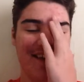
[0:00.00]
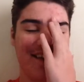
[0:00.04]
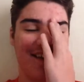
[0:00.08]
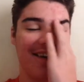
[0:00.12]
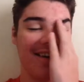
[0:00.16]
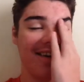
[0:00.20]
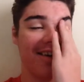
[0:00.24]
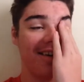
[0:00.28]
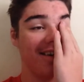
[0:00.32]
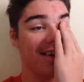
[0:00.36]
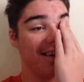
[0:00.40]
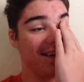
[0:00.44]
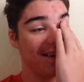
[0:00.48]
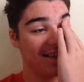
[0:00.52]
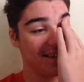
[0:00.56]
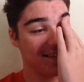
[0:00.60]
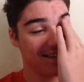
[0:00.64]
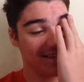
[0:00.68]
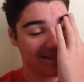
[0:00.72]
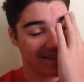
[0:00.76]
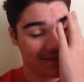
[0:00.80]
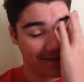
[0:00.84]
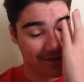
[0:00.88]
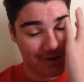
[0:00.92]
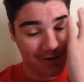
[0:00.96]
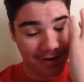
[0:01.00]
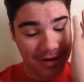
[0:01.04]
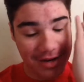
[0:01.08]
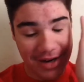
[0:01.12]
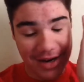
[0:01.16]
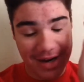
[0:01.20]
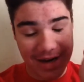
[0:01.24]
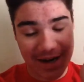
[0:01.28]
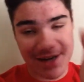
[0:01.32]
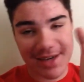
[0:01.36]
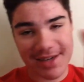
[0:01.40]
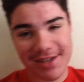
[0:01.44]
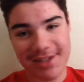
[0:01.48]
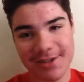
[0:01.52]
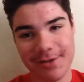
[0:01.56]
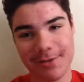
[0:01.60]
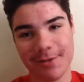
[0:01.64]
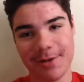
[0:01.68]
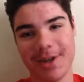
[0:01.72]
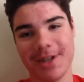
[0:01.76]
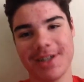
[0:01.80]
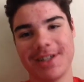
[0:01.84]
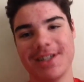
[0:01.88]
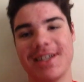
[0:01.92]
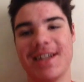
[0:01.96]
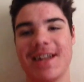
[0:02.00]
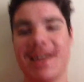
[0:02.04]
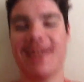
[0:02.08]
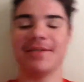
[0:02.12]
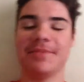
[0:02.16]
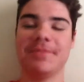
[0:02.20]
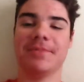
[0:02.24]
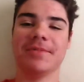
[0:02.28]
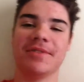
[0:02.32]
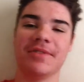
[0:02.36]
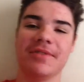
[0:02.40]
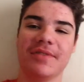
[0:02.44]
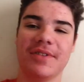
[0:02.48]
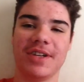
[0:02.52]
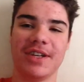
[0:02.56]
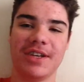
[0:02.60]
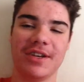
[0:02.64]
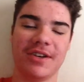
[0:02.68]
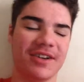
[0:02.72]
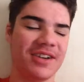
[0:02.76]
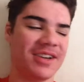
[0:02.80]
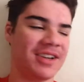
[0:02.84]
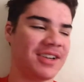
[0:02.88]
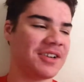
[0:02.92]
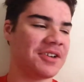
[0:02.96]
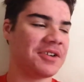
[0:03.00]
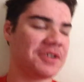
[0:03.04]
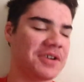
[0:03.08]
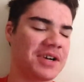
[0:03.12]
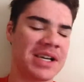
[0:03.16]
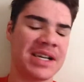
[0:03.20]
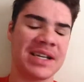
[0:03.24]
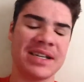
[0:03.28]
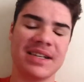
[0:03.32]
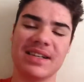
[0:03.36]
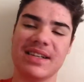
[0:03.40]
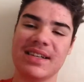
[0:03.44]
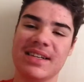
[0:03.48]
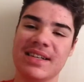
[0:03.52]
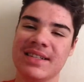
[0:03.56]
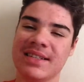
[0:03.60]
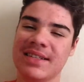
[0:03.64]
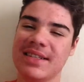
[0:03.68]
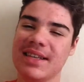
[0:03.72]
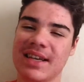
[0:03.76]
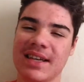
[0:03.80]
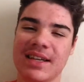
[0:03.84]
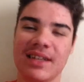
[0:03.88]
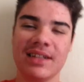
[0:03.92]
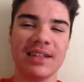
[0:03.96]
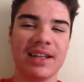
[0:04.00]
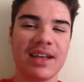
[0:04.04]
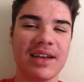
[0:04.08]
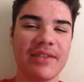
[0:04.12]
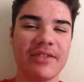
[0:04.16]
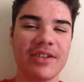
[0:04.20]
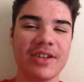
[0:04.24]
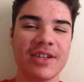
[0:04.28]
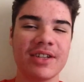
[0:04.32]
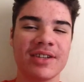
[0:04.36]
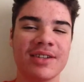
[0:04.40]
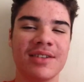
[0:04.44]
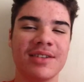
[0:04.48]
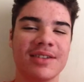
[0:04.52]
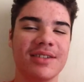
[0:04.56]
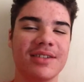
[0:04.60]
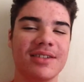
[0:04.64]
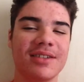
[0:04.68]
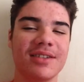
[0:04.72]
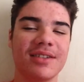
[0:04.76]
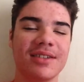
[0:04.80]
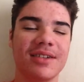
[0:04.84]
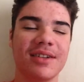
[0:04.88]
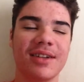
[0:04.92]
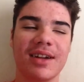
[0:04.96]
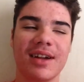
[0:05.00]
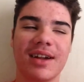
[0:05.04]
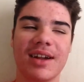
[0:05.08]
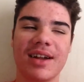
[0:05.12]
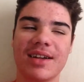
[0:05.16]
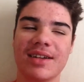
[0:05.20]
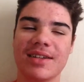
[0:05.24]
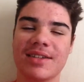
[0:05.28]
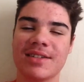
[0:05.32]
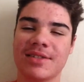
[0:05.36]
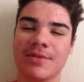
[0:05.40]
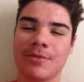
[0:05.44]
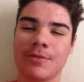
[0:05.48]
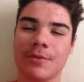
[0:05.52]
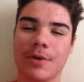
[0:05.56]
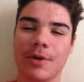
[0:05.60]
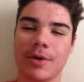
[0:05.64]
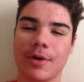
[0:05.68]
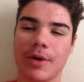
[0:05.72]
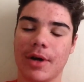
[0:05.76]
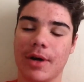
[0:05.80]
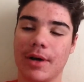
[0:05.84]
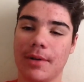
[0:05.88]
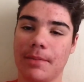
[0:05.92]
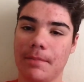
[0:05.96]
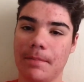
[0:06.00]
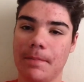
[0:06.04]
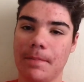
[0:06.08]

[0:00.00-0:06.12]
Alright, so I just watched Adam's video. I know, I it's like 11. I just woke up.